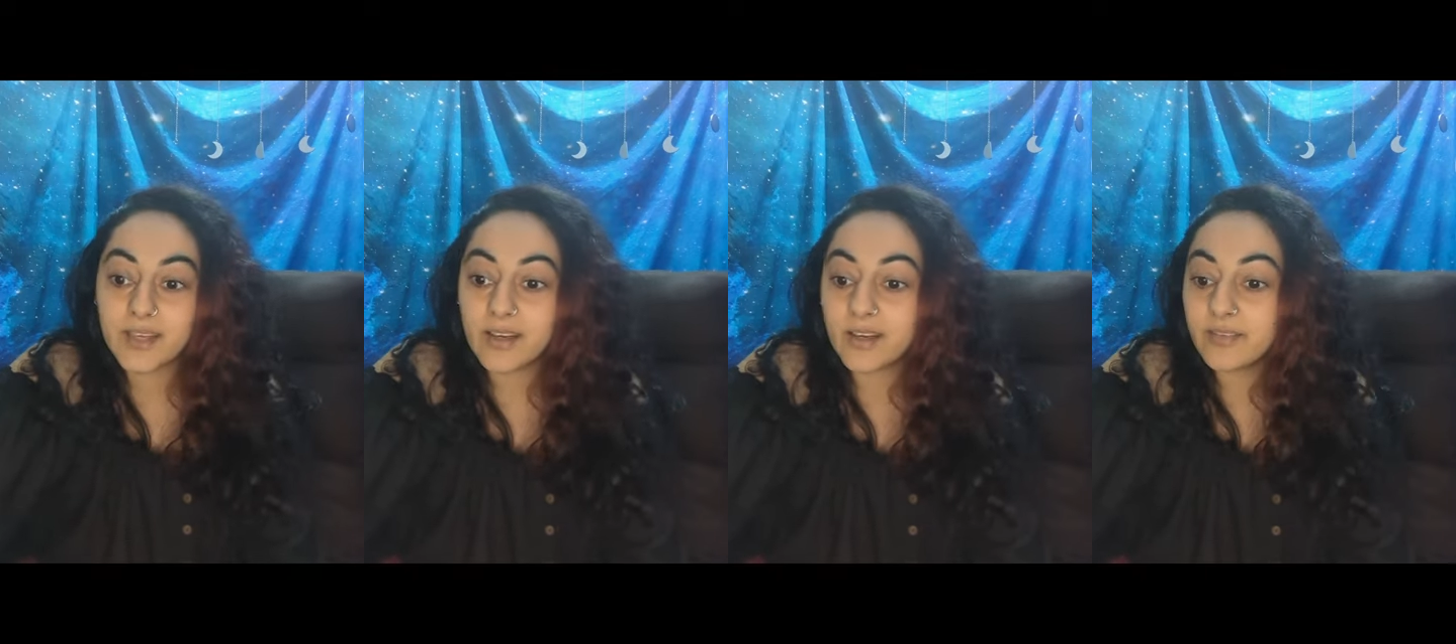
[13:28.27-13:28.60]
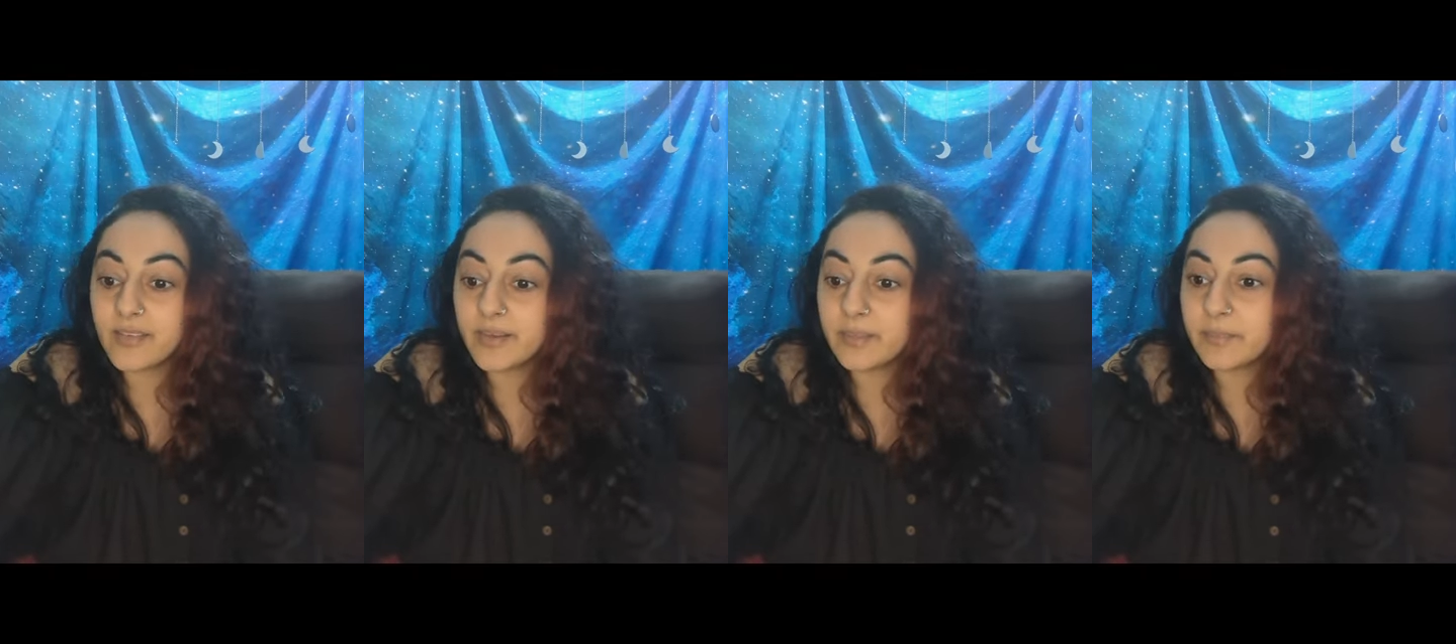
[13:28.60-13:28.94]
I've
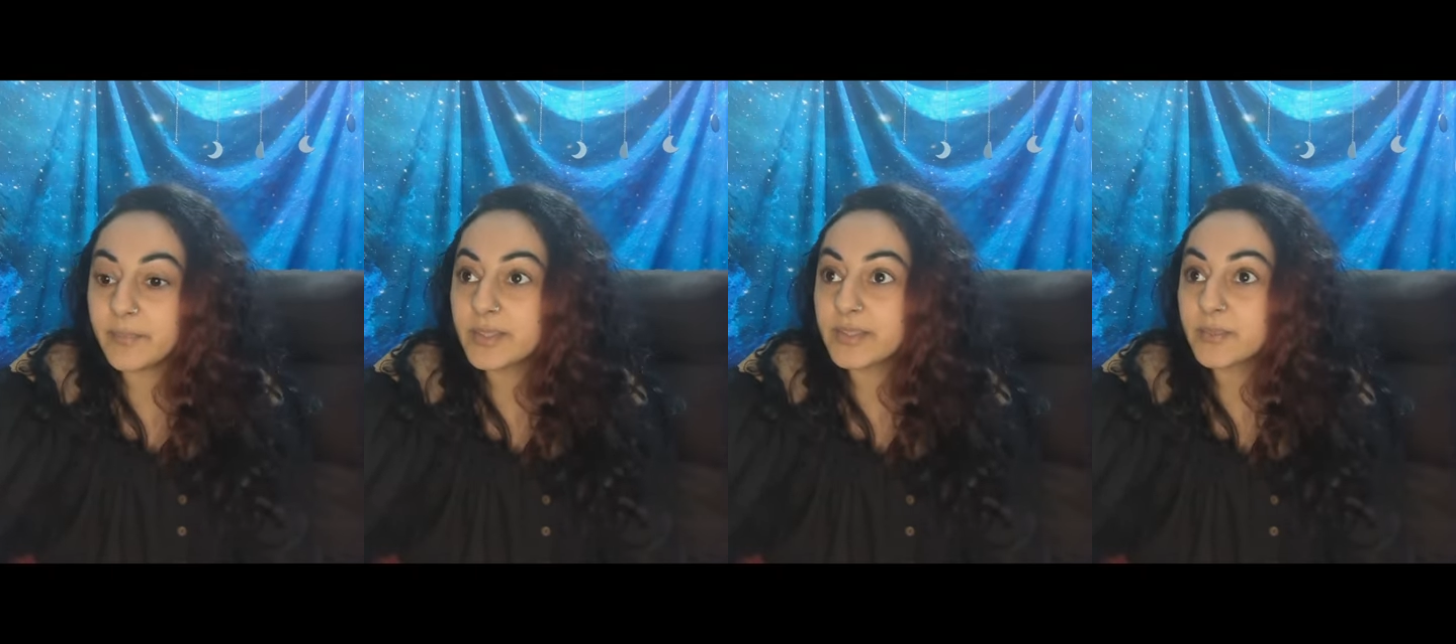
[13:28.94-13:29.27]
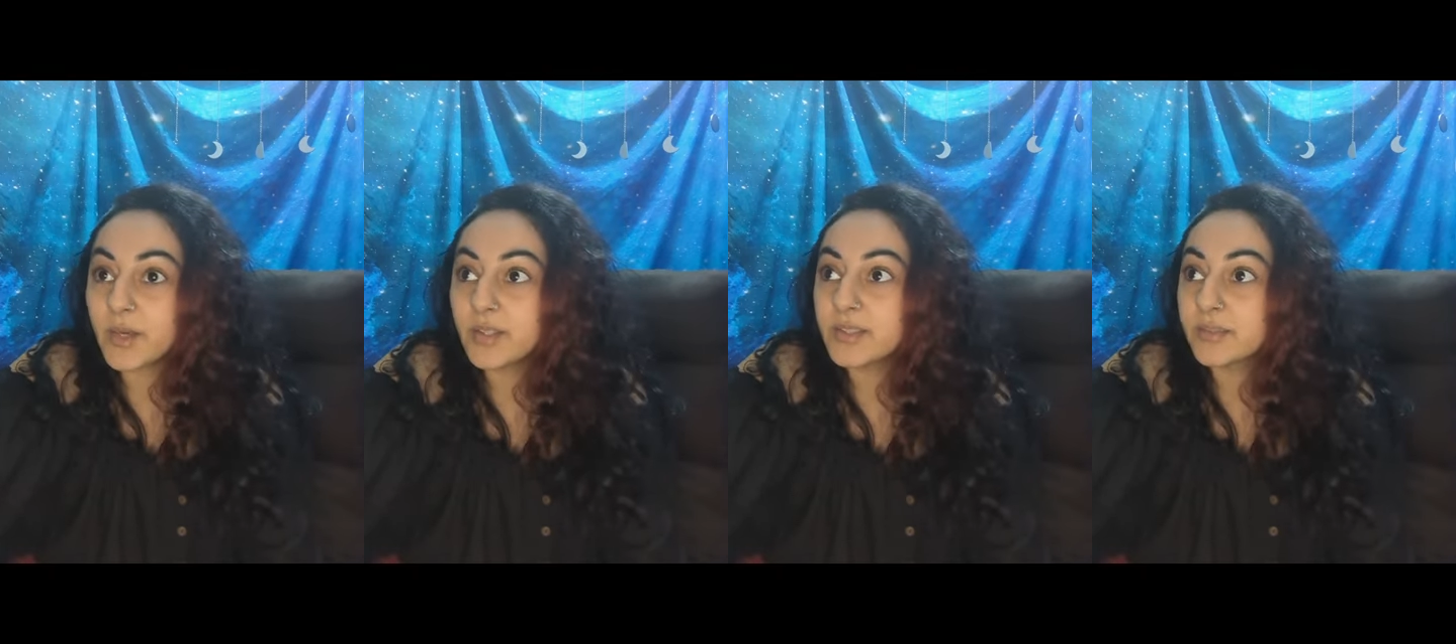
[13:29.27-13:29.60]
picked some
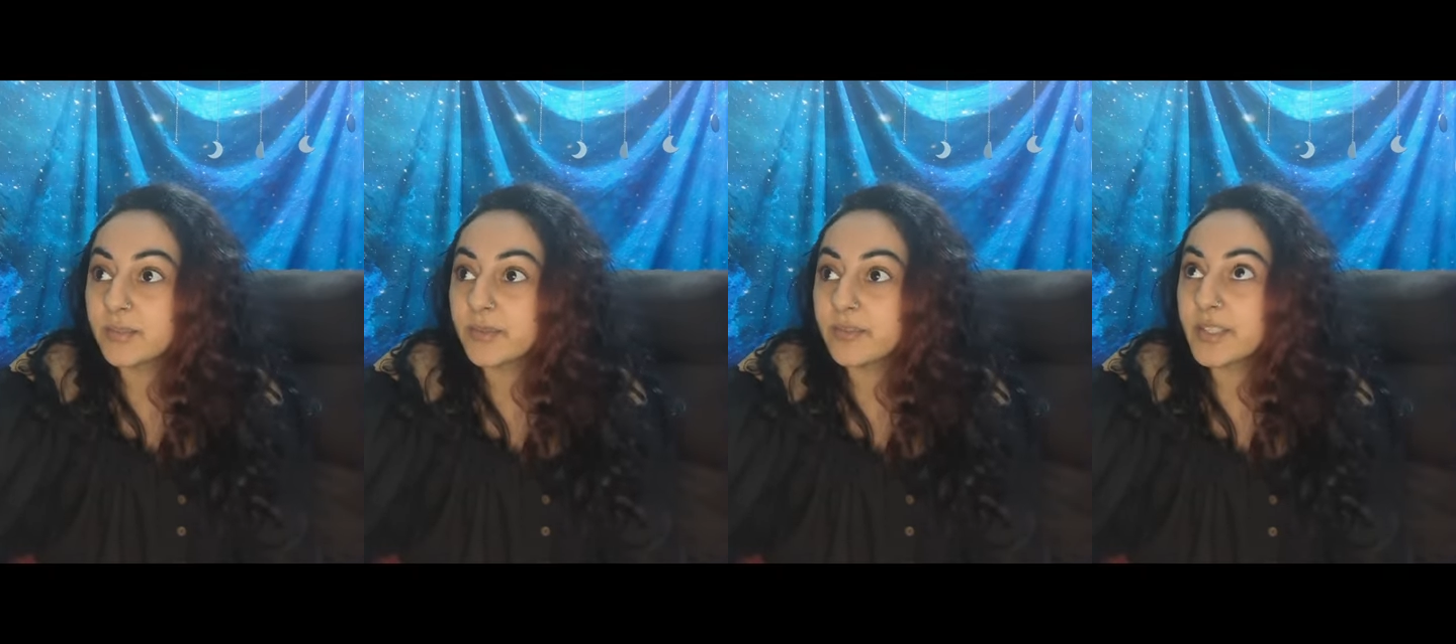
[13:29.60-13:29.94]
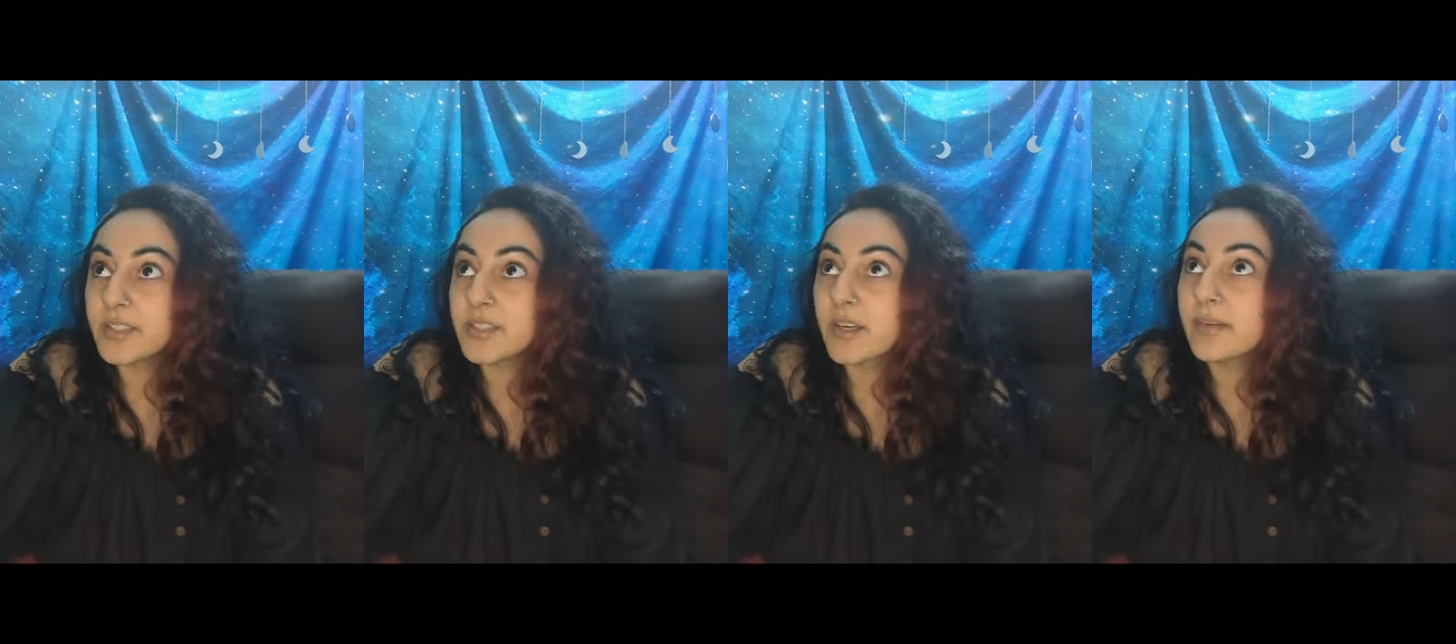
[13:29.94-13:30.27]
cards up for the
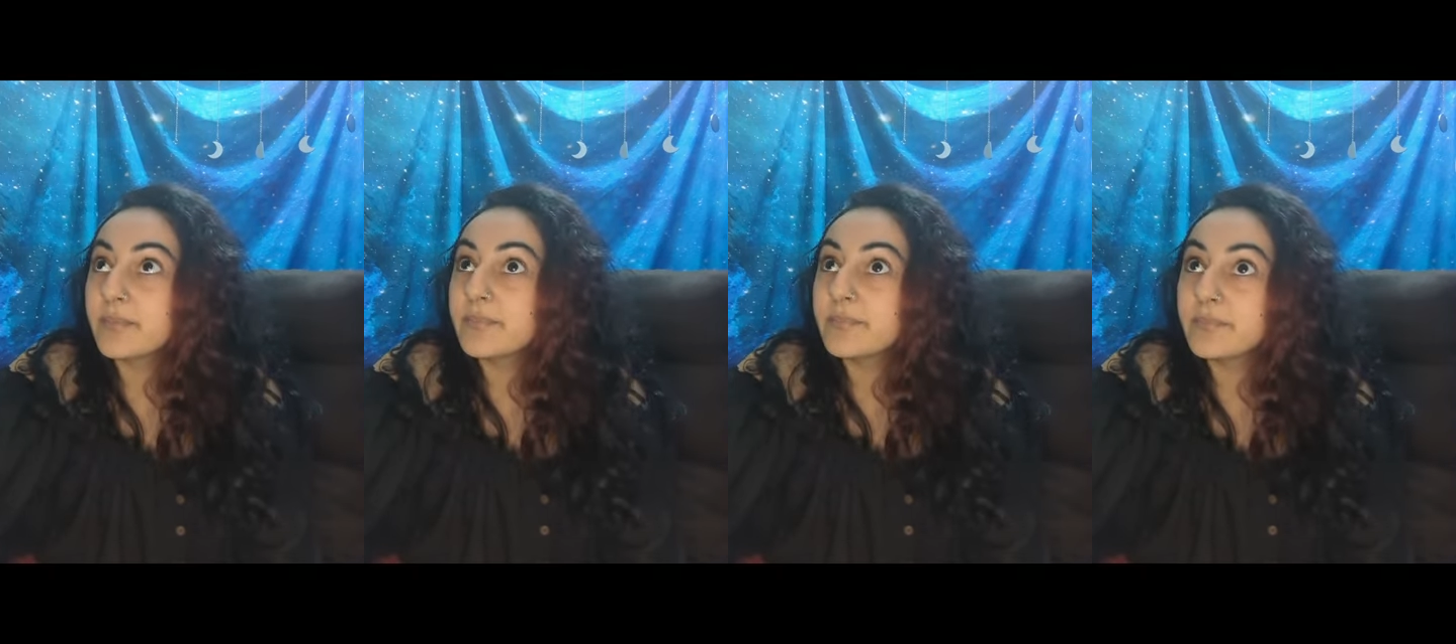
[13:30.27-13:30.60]
first time